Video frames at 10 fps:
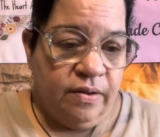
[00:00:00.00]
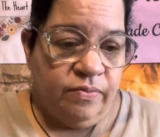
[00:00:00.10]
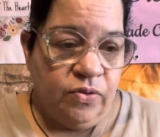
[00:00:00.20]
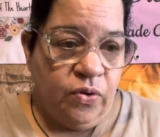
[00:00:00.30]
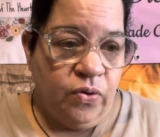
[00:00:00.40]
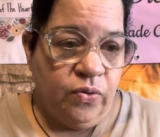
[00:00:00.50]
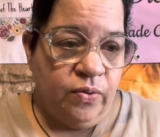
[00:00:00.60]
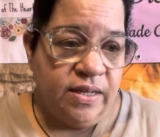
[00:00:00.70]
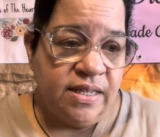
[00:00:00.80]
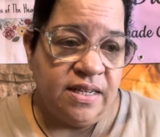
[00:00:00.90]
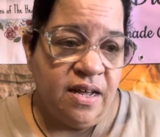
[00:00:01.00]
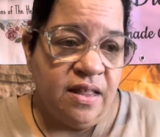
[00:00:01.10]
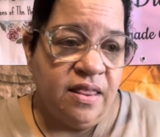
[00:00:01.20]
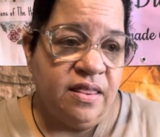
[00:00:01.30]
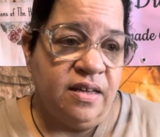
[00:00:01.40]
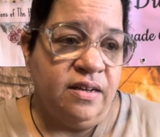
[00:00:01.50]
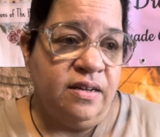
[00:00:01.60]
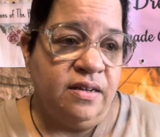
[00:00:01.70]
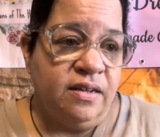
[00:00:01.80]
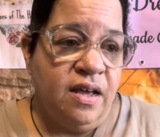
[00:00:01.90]
So is nothing.
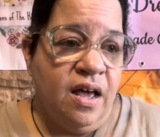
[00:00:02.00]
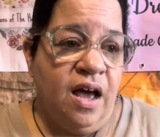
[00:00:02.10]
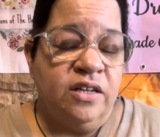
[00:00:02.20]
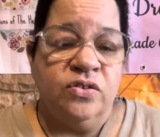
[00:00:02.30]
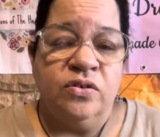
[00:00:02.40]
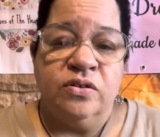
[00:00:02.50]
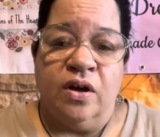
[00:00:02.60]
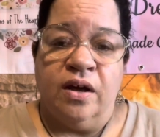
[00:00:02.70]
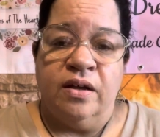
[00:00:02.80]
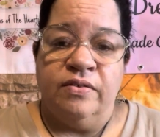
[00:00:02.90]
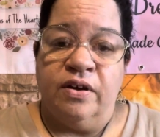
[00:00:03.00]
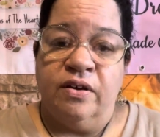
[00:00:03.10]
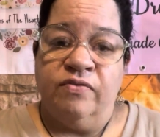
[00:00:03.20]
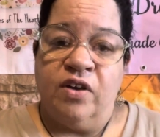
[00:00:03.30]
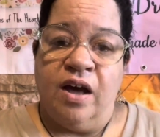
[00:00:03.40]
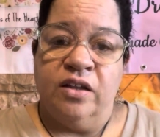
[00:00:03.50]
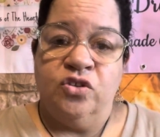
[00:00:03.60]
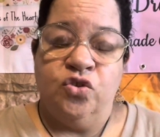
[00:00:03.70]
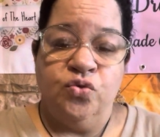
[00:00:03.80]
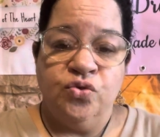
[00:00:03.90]
I saw God of God
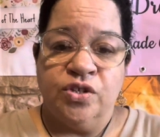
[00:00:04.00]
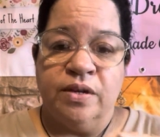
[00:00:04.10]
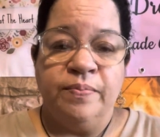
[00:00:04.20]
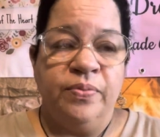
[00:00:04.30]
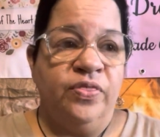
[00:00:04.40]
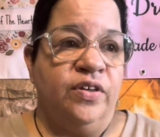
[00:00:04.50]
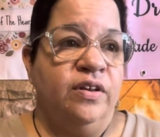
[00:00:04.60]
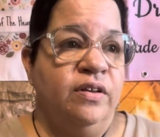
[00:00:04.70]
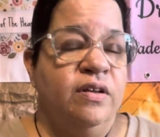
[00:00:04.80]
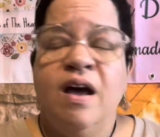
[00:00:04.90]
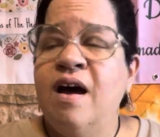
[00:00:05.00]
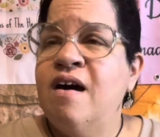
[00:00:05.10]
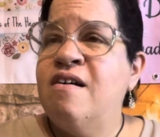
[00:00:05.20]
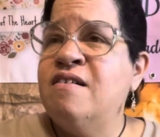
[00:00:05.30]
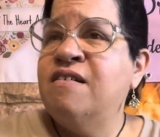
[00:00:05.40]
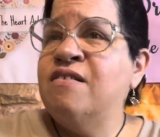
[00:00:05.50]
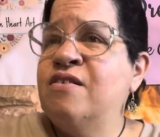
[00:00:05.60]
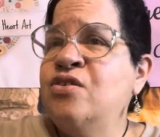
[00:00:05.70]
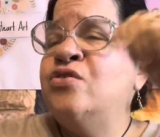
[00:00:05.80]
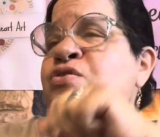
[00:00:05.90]
do something. You
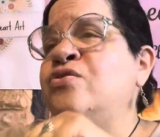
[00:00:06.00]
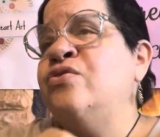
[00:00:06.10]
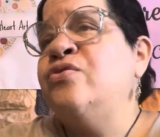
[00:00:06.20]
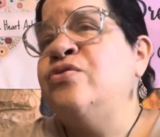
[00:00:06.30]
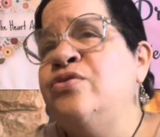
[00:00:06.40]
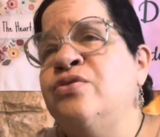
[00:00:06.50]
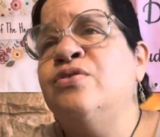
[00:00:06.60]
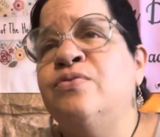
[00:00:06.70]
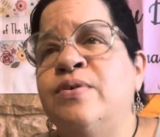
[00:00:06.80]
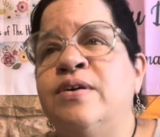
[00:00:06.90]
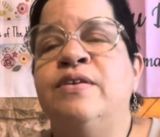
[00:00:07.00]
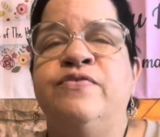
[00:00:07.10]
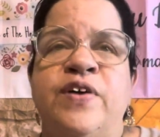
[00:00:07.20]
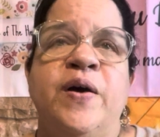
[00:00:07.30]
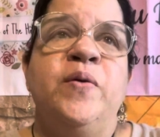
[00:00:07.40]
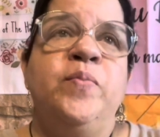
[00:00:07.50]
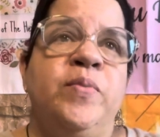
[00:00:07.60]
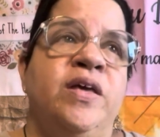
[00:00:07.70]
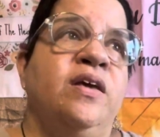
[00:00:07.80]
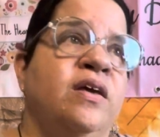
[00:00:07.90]
know where to find
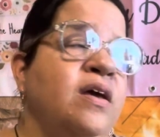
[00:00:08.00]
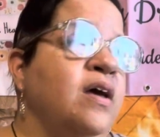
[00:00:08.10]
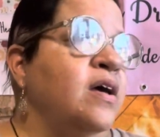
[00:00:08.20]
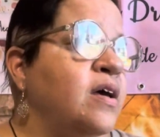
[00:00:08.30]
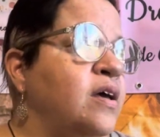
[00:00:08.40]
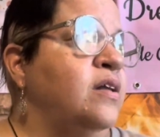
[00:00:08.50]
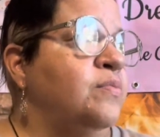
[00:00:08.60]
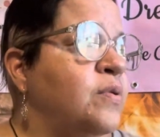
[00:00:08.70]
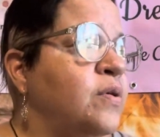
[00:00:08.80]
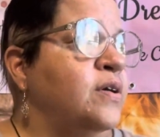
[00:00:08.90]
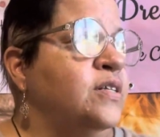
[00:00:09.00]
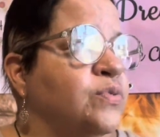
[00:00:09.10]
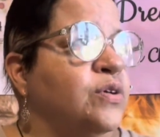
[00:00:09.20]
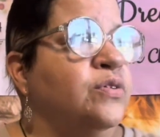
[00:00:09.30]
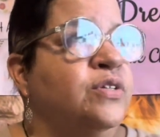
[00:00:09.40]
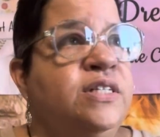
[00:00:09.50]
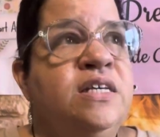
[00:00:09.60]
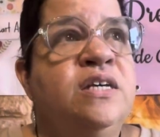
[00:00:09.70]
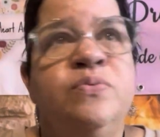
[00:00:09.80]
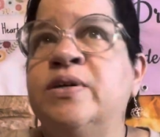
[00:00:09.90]
me. And the birds will
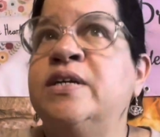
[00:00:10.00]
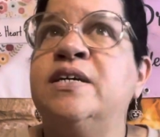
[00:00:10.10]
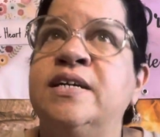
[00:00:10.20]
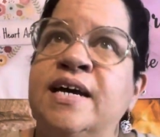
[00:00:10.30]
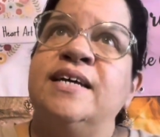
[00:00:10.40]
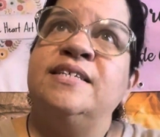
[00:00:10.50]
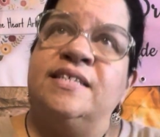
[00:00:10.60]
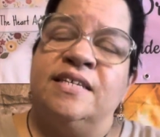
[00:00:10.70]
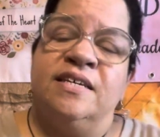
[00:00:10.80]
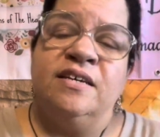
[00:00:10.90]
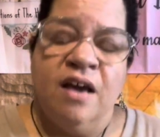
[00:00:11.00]
see what I see.